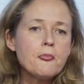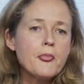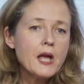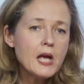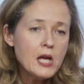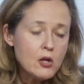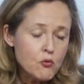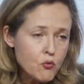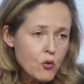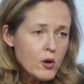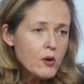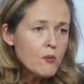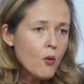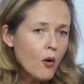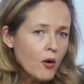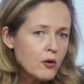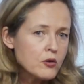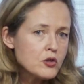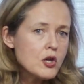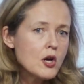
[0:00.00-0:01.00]
if we
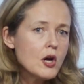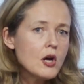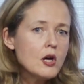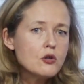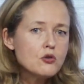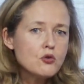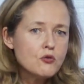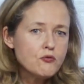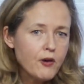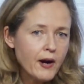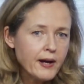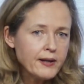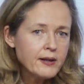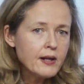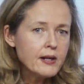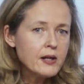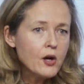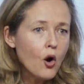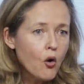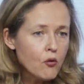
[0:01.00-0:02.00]
want to
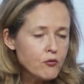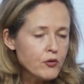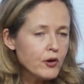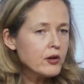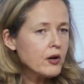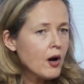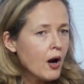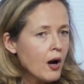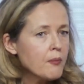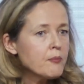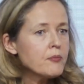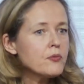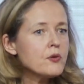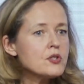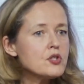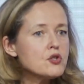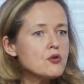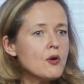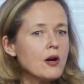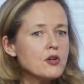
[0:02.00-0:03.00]
finally overcome
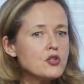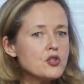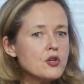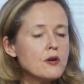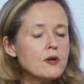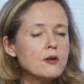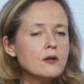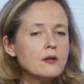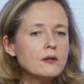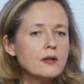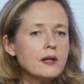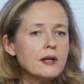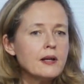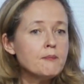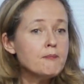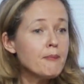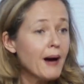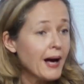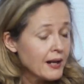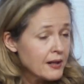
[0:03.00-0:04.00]
the structural
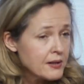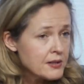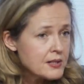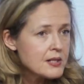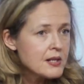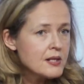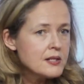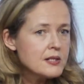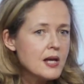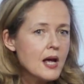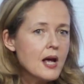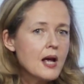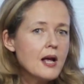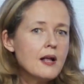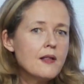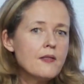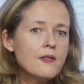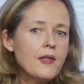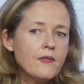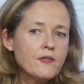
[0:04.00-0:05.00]
imbalances
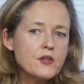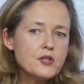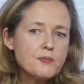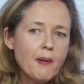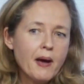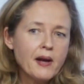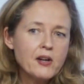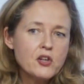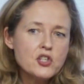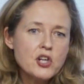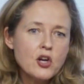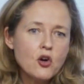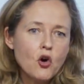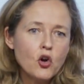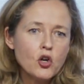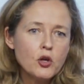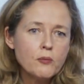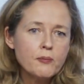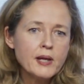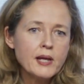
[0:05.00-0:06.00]
that the Spanish
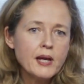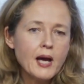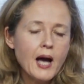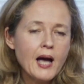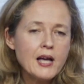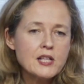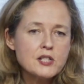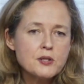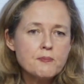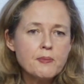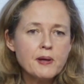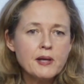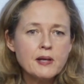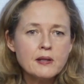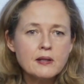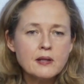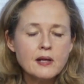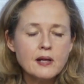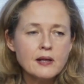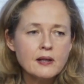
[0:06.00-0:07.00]
economy has
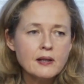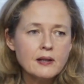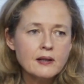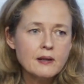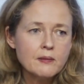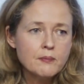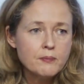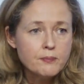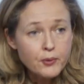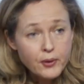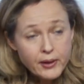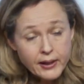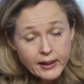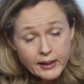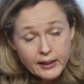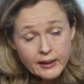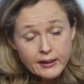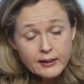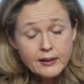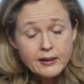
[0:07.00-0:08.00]
been
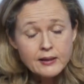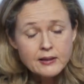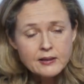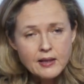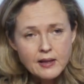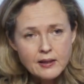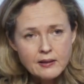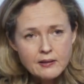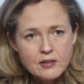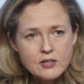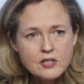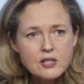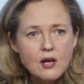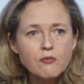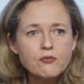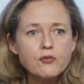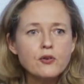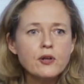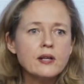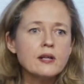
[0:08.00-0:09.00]
bringing and
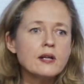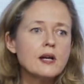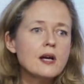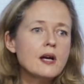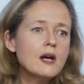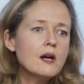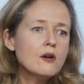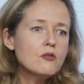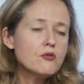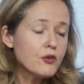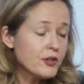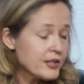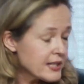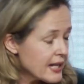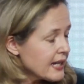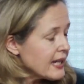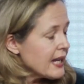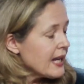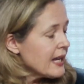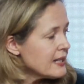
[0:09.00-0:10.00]
suffering for
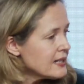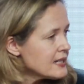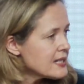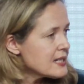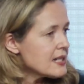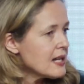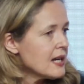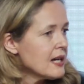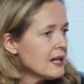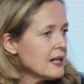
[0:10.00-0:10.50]
decades.